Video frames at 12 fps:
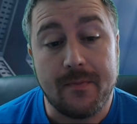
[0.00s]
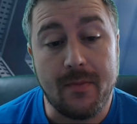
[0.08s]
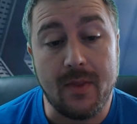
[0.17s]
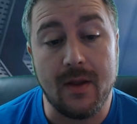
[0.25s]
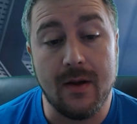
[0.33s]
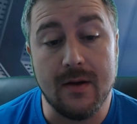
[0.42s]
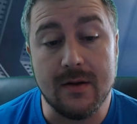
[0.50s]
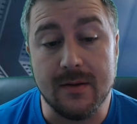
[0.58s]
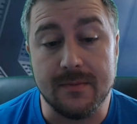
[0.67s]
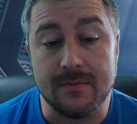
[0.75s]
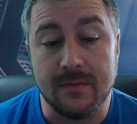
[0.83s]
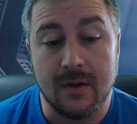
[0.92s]

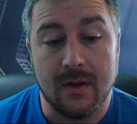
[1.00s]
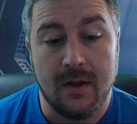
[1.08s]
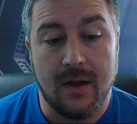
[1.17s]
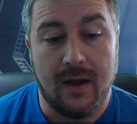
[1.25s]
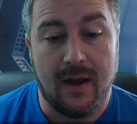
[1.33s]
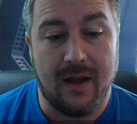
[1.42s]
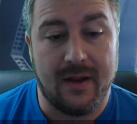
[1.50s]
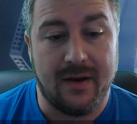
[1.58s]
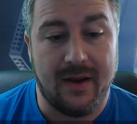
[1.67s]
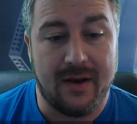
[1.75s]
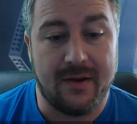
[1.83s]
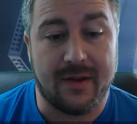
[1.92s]
And
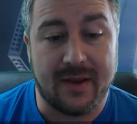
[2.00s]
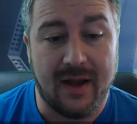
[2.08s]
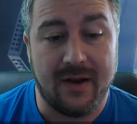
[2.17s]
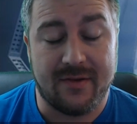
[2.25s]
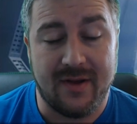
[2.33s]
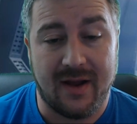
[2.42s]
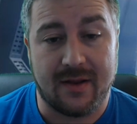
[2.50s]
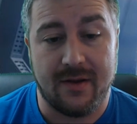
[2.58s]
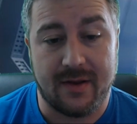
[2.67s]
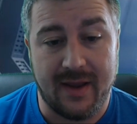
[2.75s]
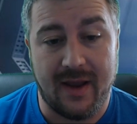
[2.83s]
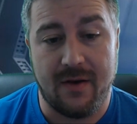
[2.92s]
then you can't attack
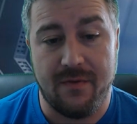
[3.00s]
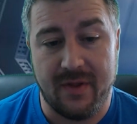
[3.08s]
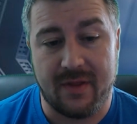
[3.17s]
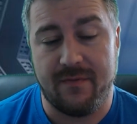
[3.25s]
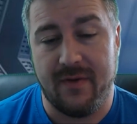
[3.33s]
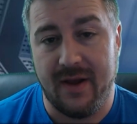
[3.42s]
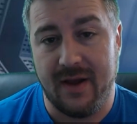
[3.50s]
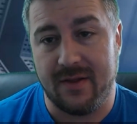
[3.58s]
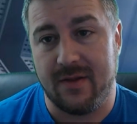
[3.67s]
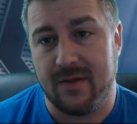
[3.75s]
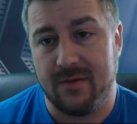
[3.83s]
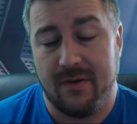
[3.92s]
again this phase.
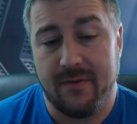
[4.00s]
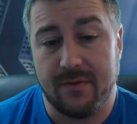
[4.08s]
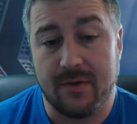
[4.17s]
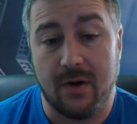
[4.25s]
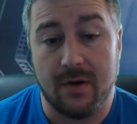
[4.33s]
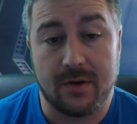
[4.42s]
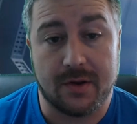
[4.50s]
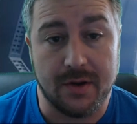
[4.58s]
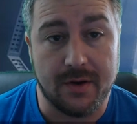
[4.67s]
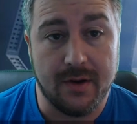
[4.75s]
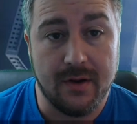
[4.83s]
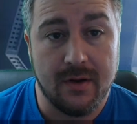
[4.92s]
So if you've got
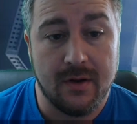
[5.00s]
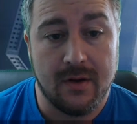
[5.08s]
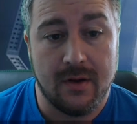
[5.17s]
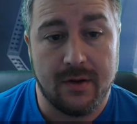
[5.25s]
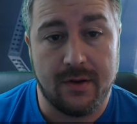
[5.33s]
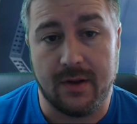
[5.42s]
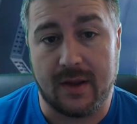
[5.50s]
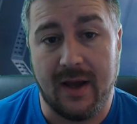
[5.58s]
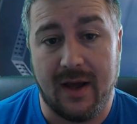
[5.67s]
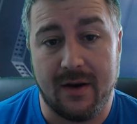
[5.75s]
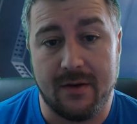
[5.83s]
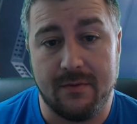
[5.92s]
Gunner, you
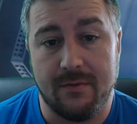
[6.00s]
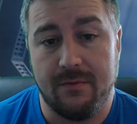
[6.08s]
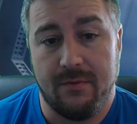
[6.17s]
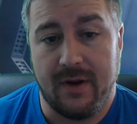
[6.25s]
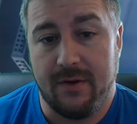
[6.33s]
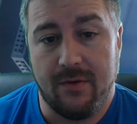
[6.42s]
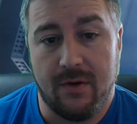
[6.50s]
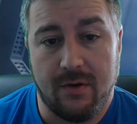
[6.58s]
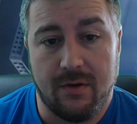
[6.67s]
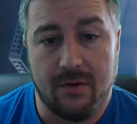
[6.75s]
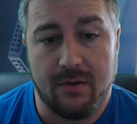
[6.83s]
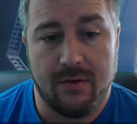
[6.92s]
can
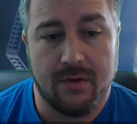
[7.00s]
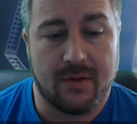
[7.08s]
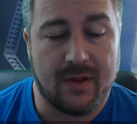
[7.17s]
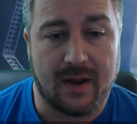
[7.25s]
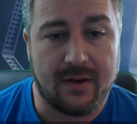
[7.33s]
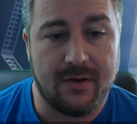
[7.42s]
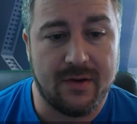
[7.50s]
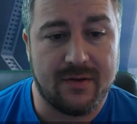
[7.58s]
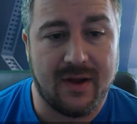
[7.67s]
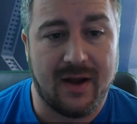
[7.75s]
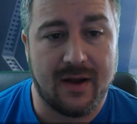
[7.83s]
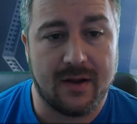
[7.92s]
re-roll a second
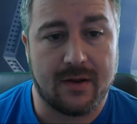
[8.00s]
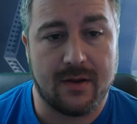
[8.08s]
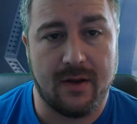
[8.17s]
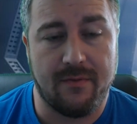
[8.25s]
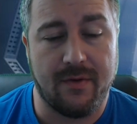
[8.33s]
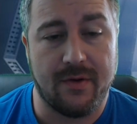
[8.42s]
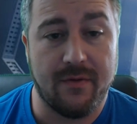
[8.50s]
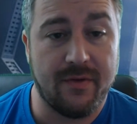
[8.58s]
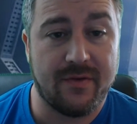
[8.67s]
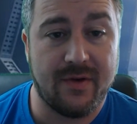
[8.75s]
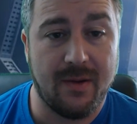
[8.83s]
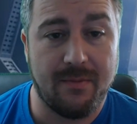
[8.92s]
attack. If another
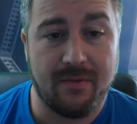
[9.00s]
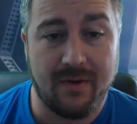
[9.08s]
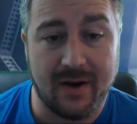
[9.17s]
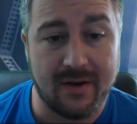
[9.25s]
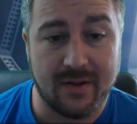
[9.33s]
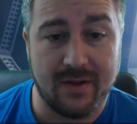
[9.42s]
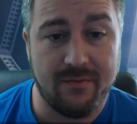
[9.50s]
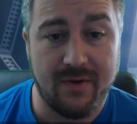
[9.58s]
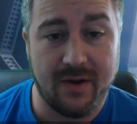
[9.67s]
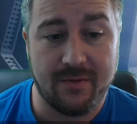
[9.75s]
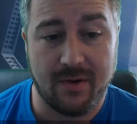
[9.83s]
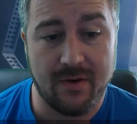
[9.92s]
ship lands in
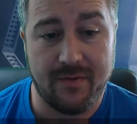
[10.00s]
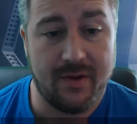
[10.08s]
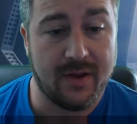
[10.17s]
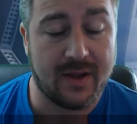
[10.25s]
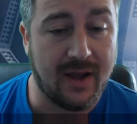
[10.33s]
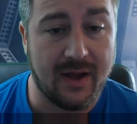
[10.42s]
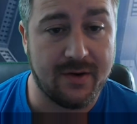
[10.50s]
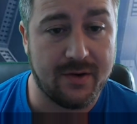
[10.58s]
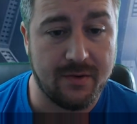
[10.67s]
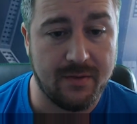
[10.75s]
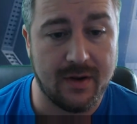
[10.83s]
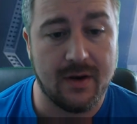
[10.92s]
range 1 of you, you can't
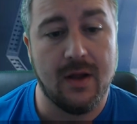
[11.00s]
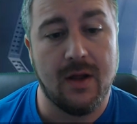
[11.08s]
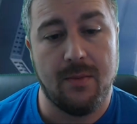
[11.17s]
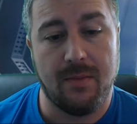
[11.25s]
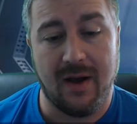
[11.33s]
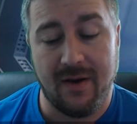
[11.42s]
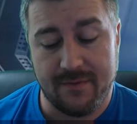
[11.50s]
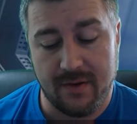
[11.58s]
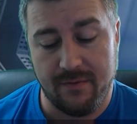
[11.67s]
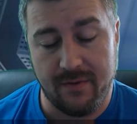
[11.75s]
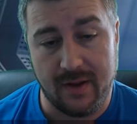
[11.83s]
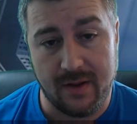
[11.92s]
do it. But after
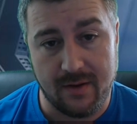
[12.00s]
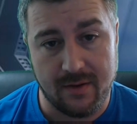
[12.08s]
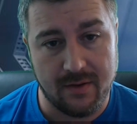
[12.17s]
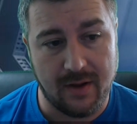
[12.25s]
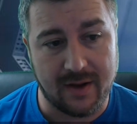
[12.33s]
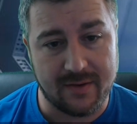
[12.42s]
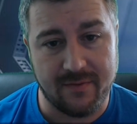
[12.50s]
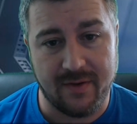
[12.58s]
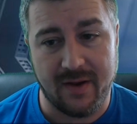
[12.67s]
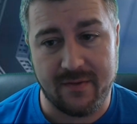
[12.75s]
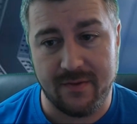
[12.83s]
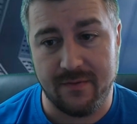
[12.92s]
the
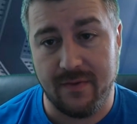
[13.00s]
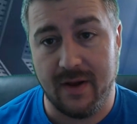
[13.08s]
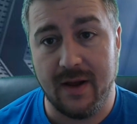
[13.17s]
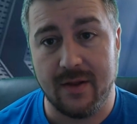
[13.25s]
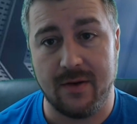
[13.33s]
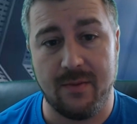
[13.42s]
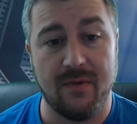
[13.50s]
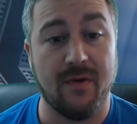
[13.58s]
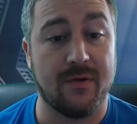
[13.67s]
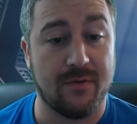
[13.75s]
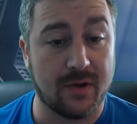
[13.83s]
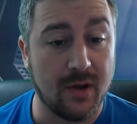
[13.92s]
activation phase and you move on
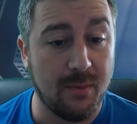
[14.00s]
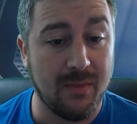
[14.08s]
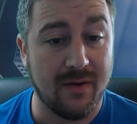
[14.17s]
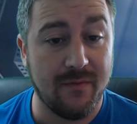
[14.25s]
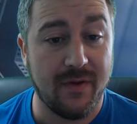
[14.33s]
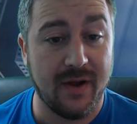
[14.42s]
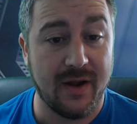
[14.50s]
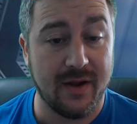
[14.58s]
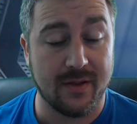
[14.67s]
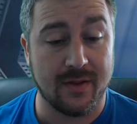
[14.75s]
to a combat phase,